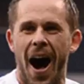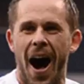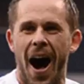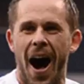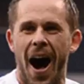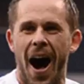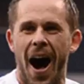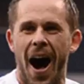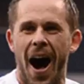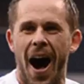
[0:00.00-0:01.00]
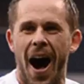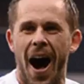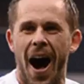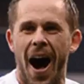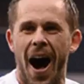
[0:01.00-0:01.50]

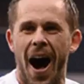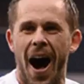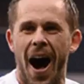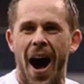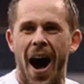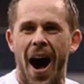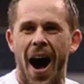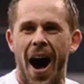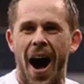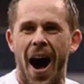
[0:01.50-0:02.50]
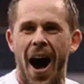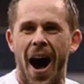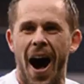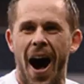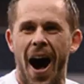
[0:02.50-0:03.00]

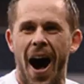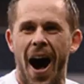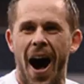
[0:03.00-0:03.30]
This is a still picture; no speech is visible.